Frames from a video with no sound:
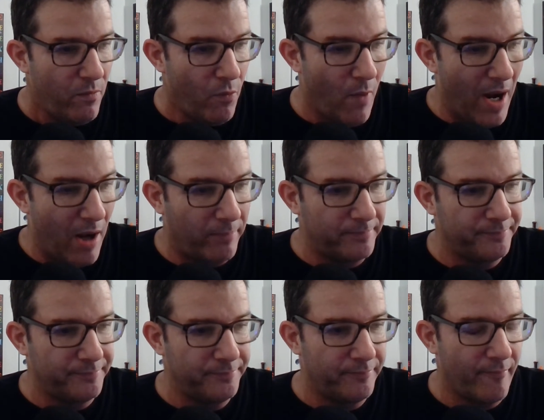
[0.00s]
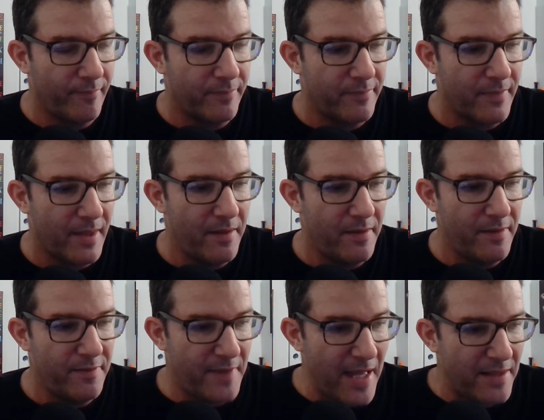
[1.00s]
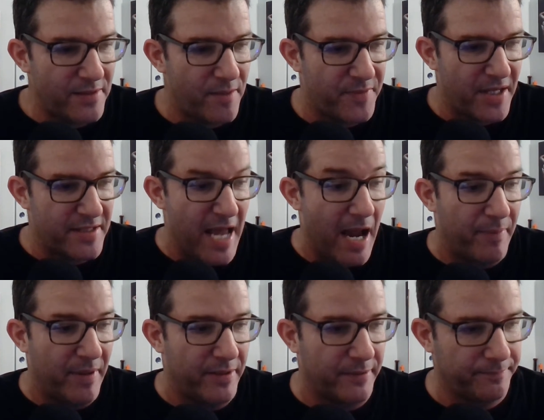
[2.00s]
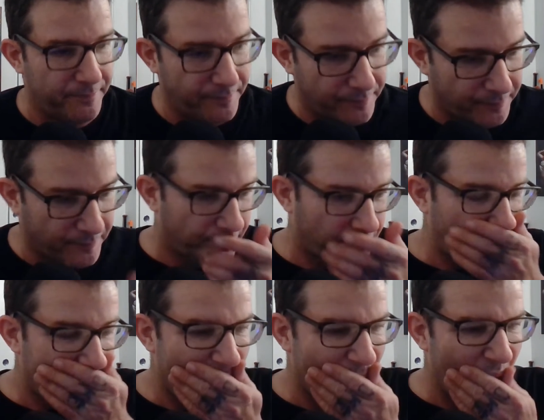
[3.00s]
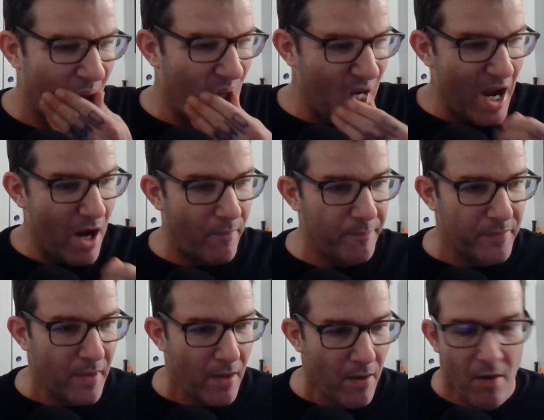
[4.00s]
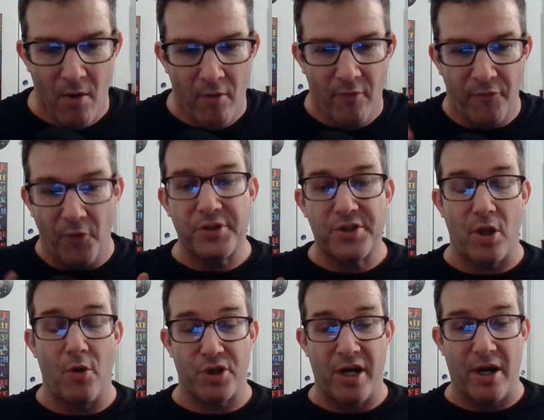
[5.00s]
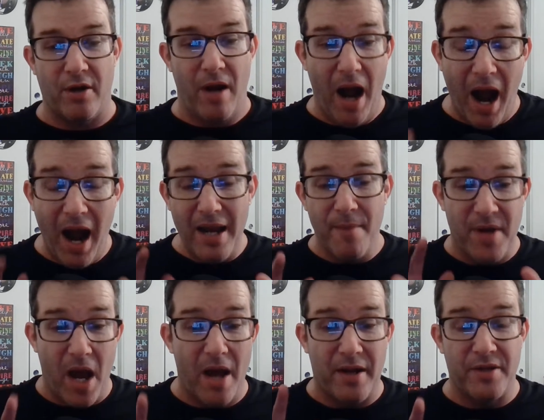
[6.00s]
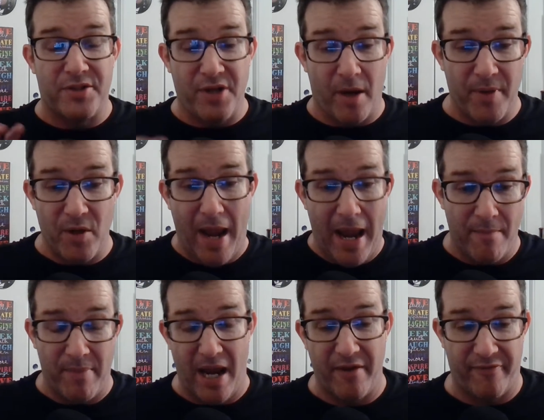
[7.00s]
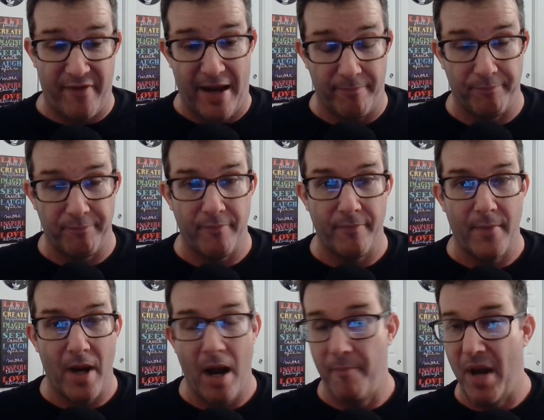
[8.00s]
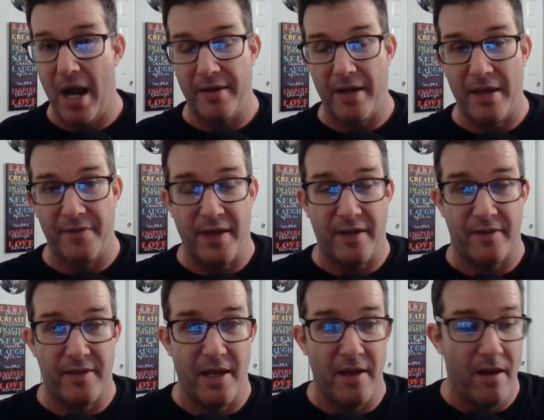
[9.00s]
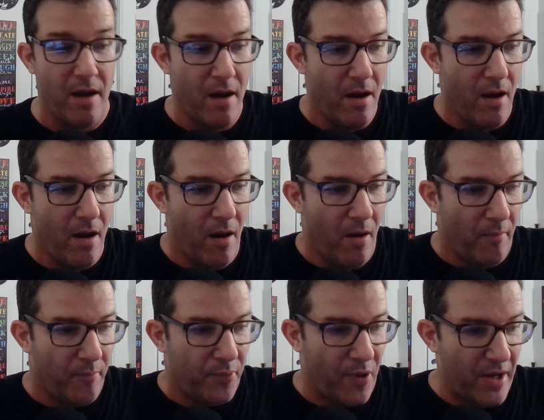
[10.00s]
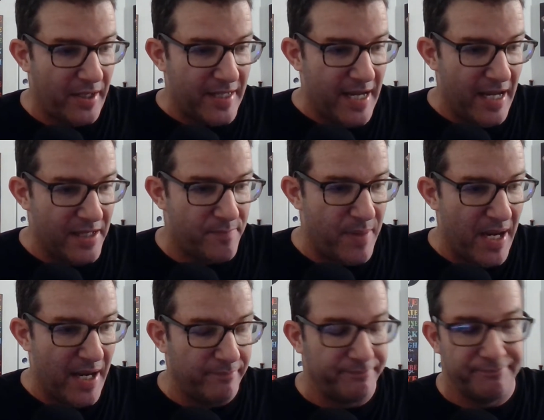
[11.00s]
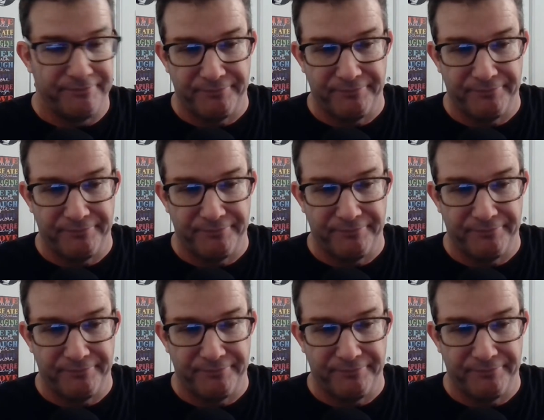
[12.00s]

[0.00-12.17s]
Well, then some things happened. Now, full disclosure here, I am not a WNBA fan. I'm not. I think the product has been